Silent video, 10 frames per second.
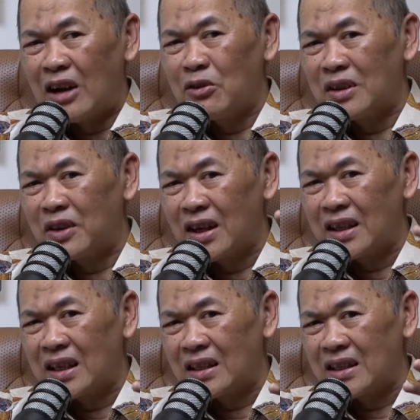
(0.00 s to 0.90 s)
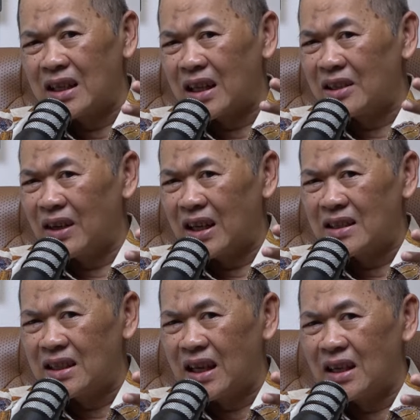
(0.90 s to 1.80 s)
our what we call it regenerative
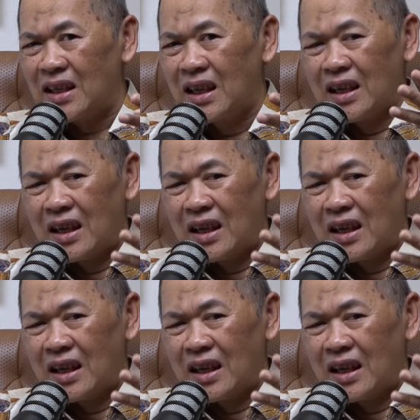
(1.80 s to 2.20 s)
energy and